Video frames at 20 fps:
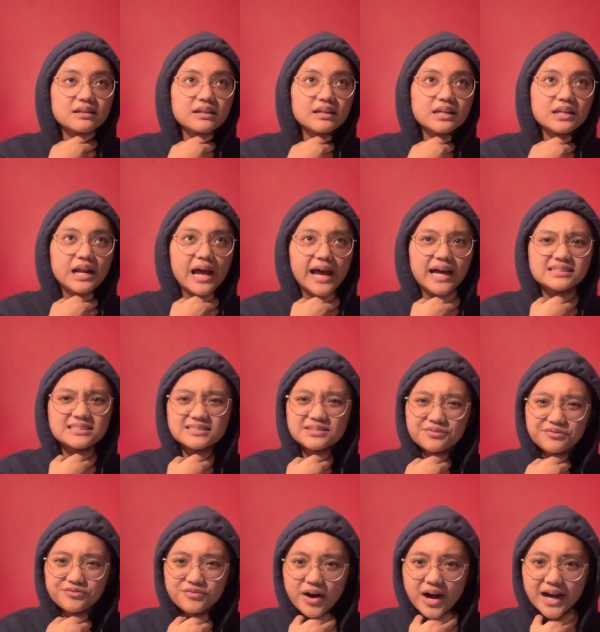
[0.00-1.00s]
it has the
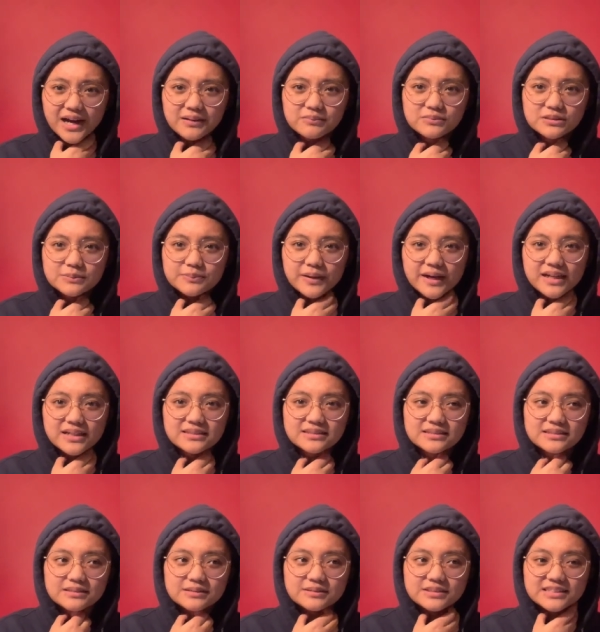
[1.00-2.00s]
vibes, but at the
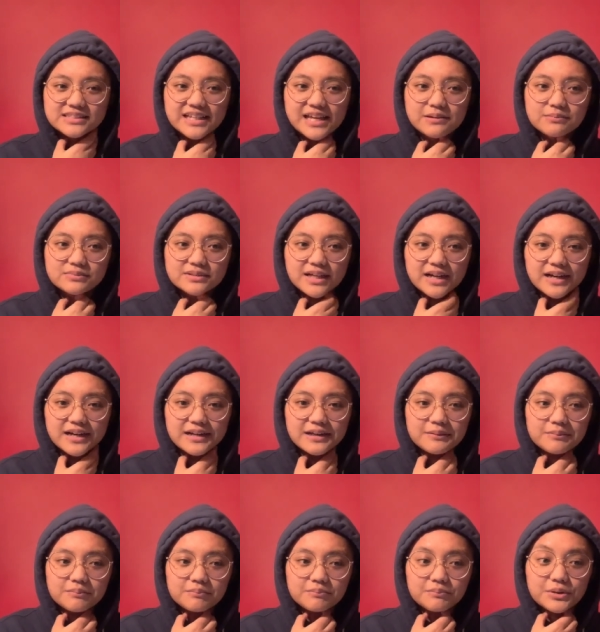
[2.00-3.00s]
same
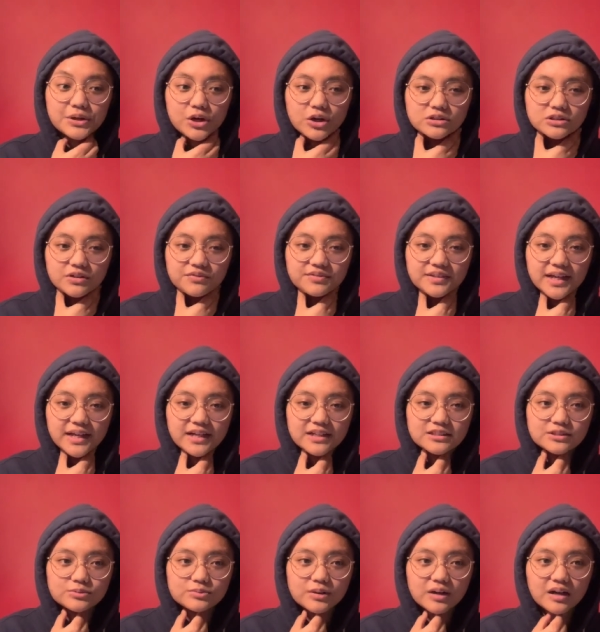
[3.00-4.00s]
time, because of that as
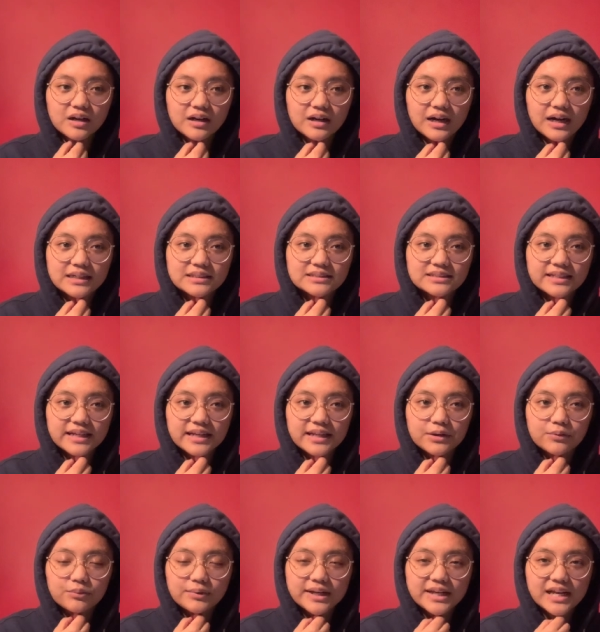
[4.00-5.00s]
well, I just had like
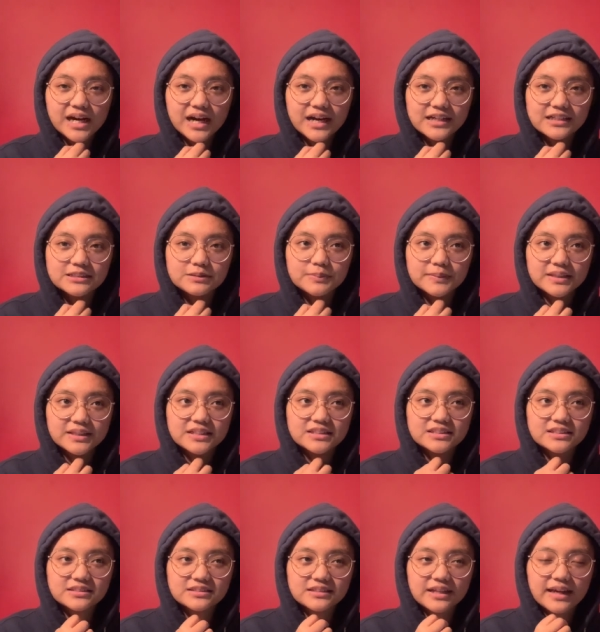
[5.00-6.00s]
really high
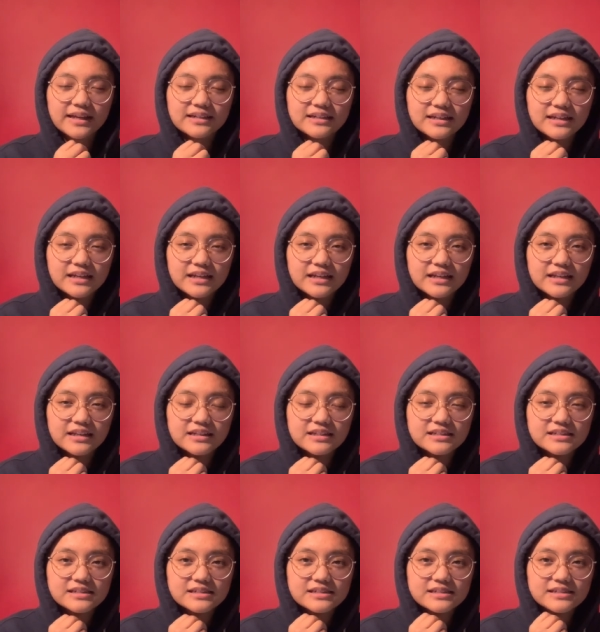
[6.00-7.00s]
expectations and it
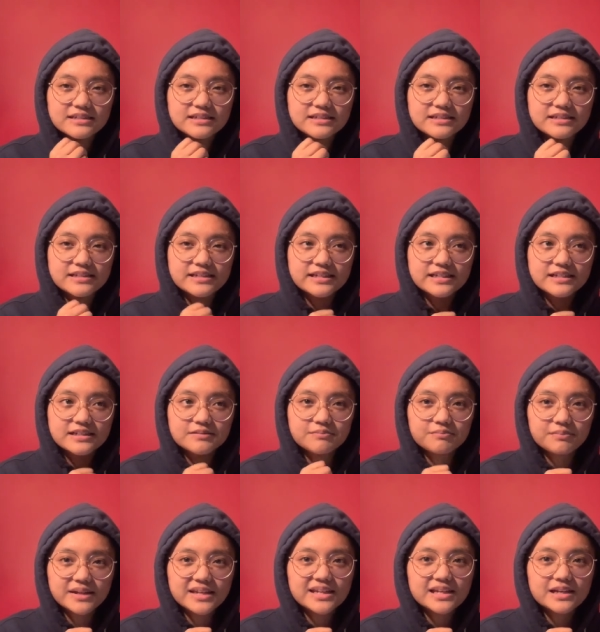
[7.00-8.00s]
didn't
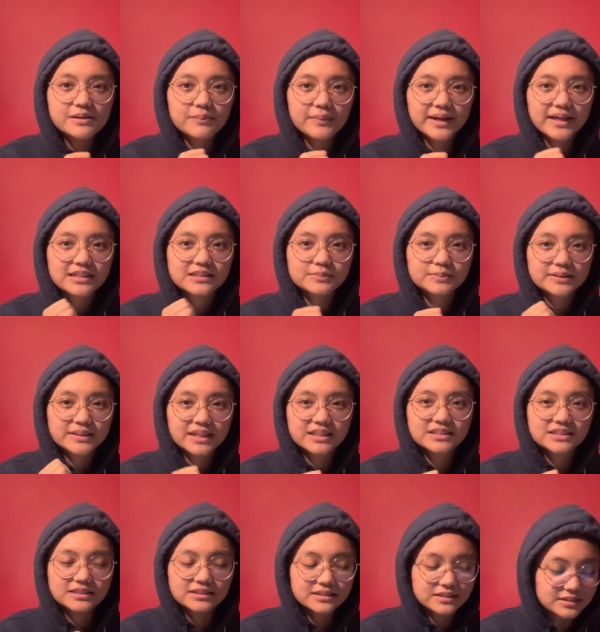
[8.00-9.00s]
meet my
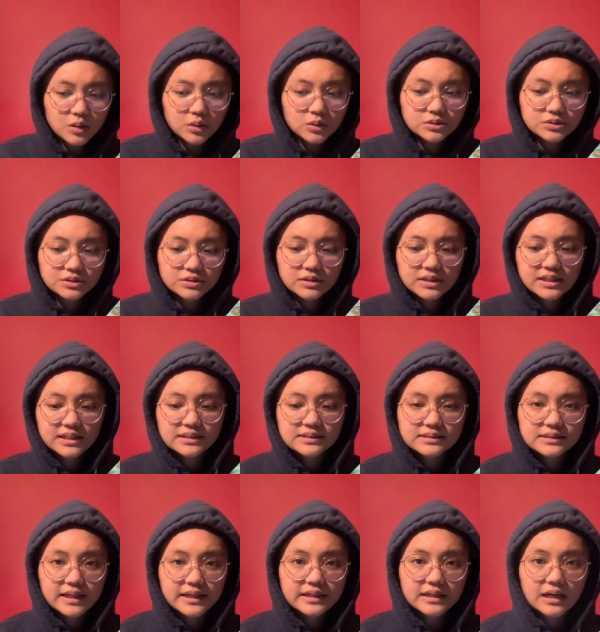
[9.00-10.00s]
expectations. Also, because
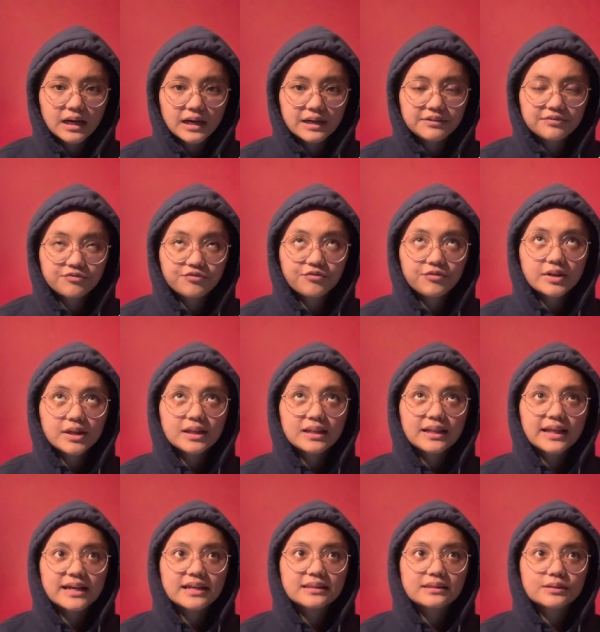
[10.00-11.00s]
like I feel
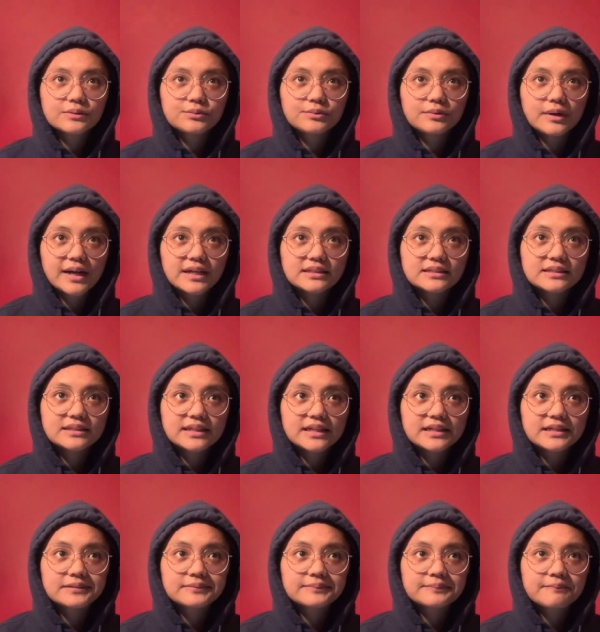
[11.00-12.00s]
like the
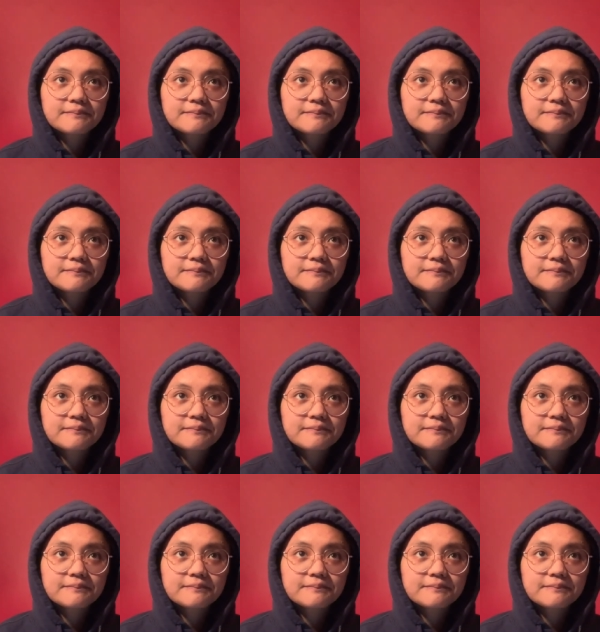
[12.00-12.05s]
writing,